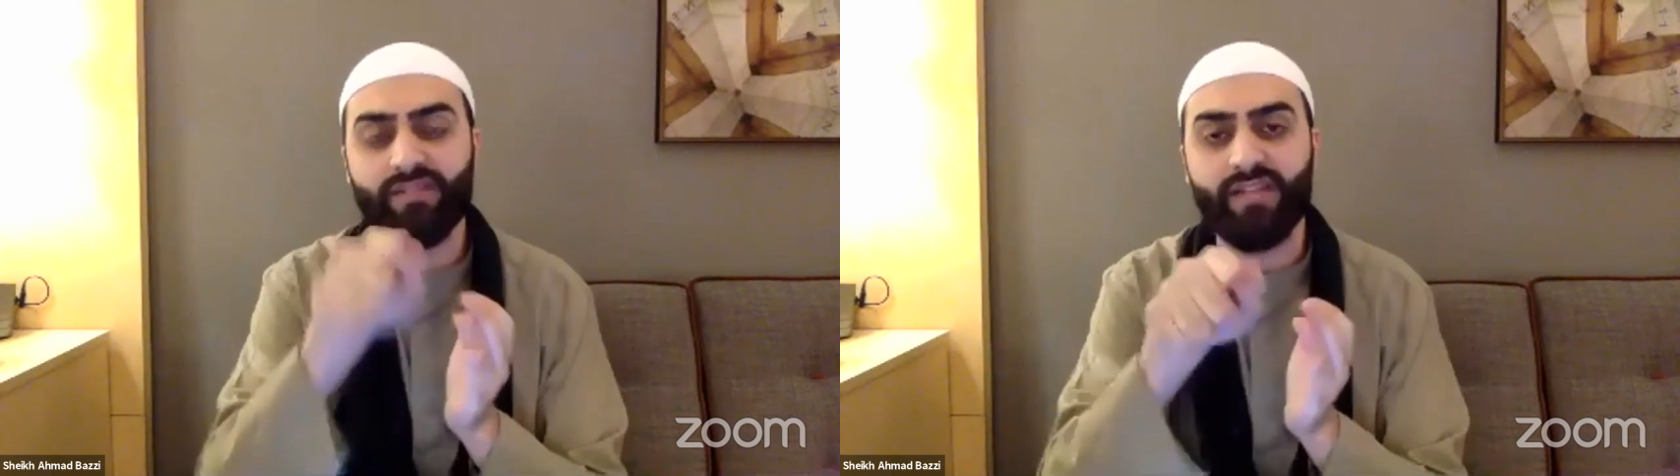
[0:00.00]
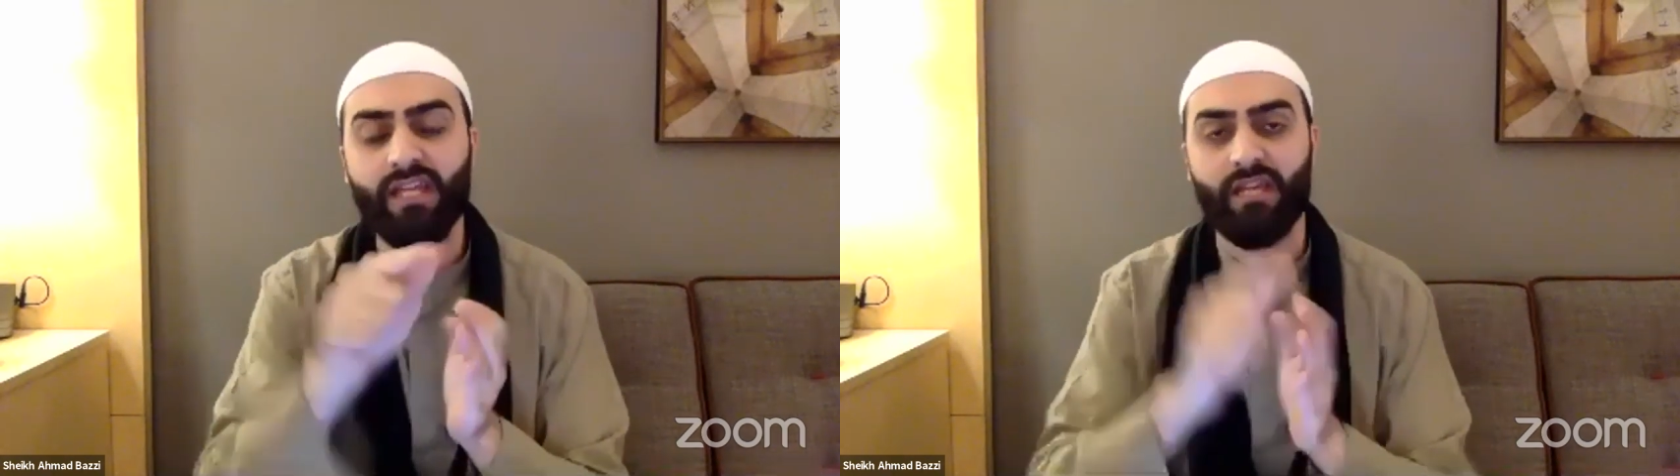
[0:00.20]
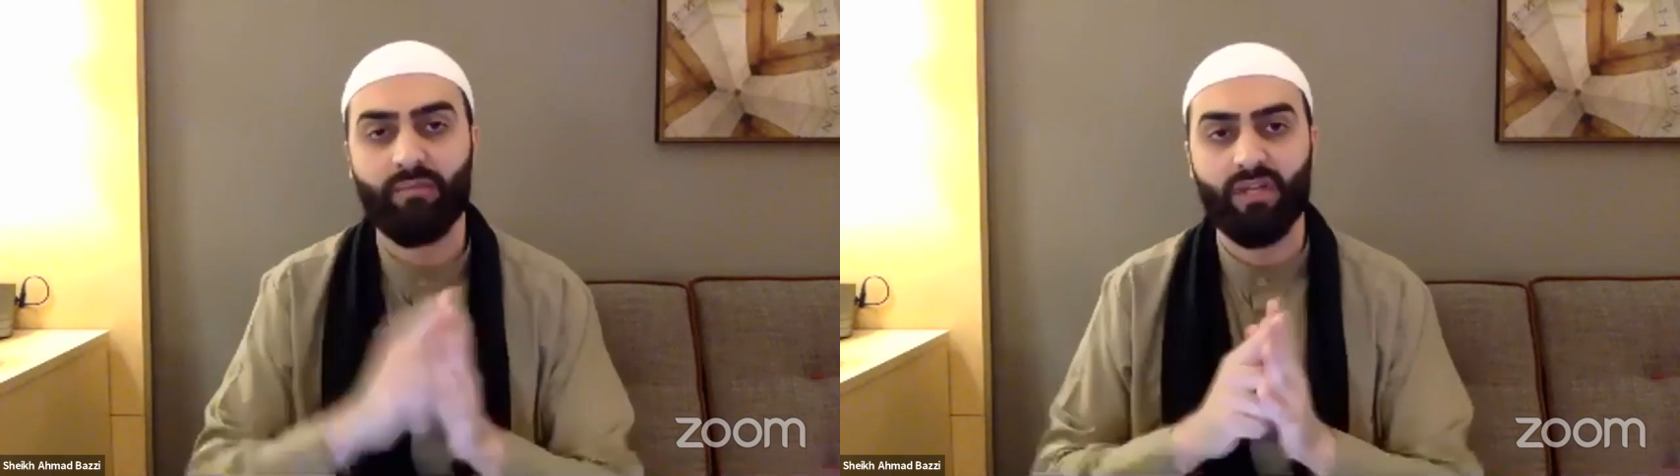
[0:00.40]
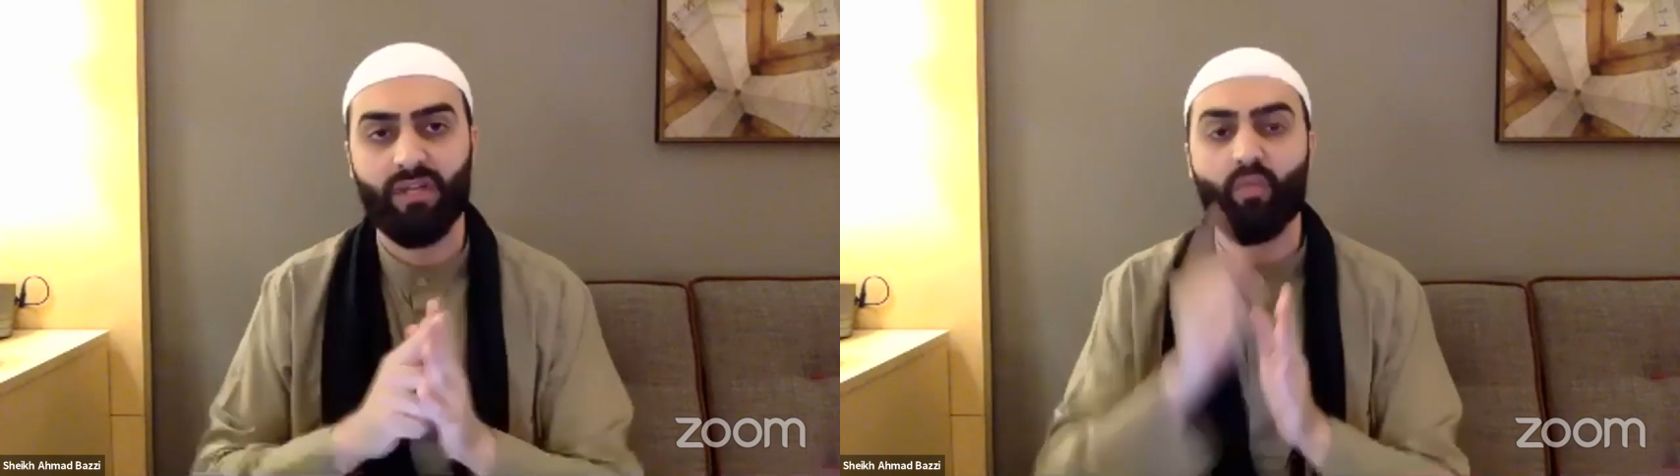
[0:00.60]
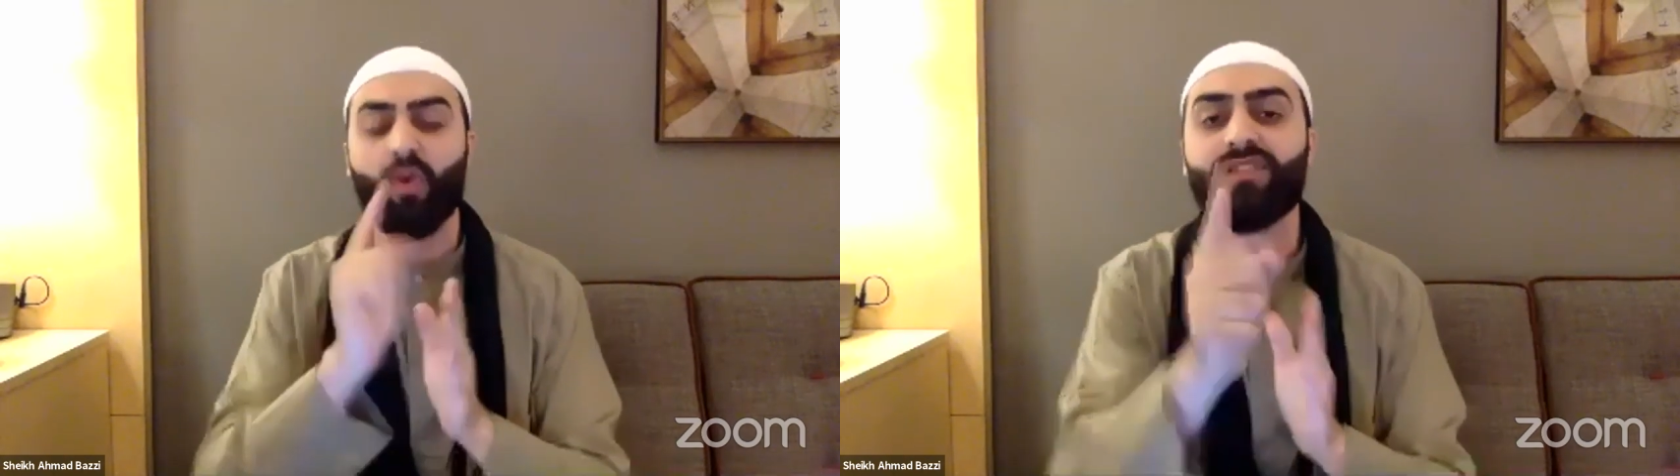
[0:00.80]
taking me?
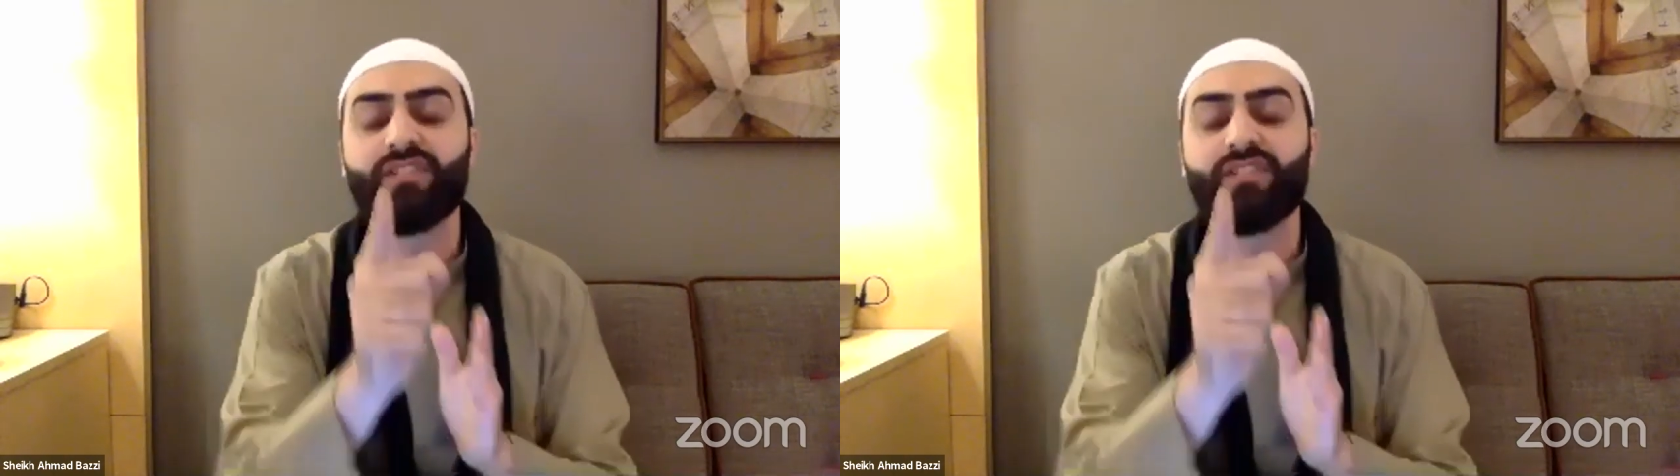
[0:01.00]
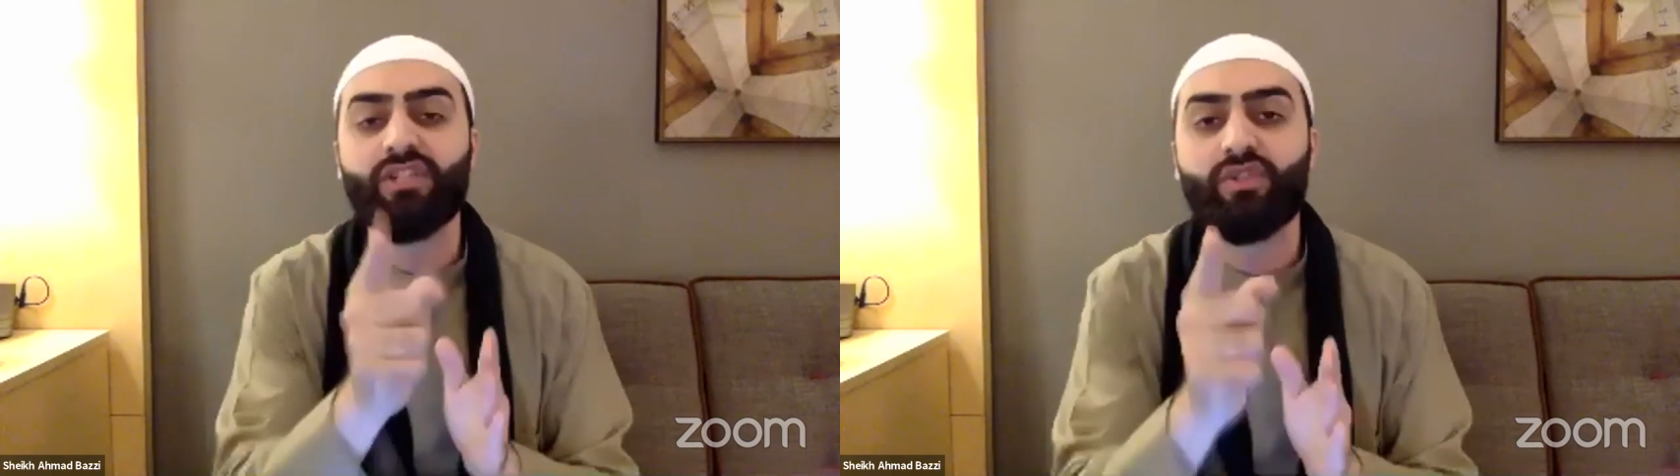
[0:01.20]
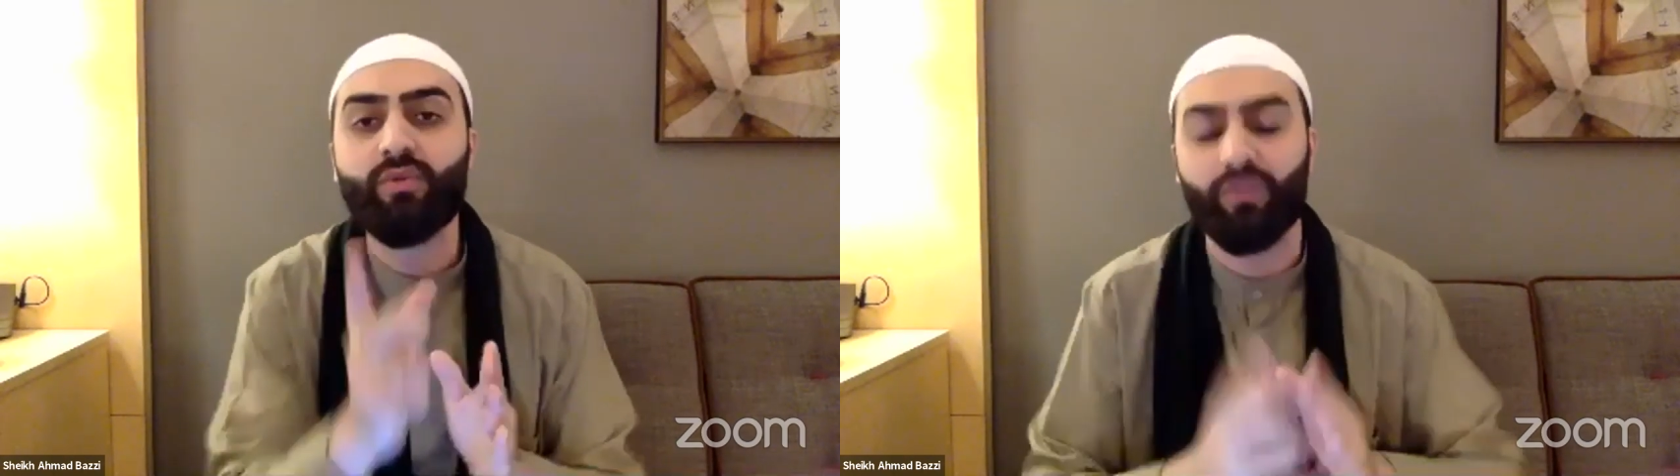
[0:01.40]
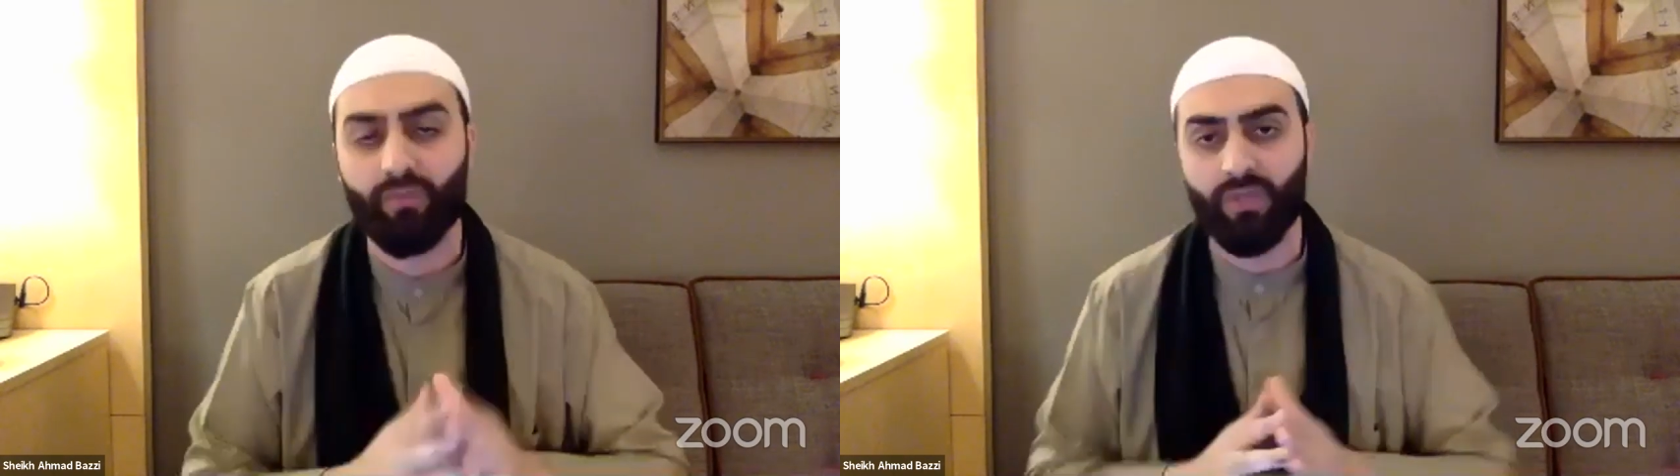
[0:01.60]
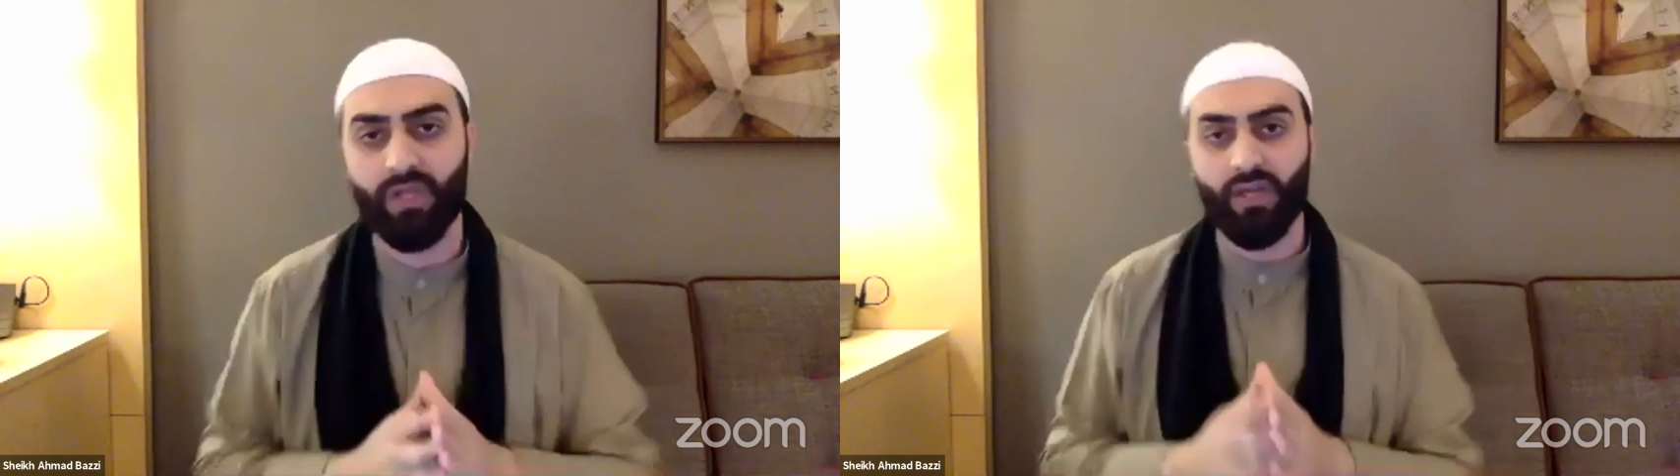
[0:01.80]
What is this going to do for me?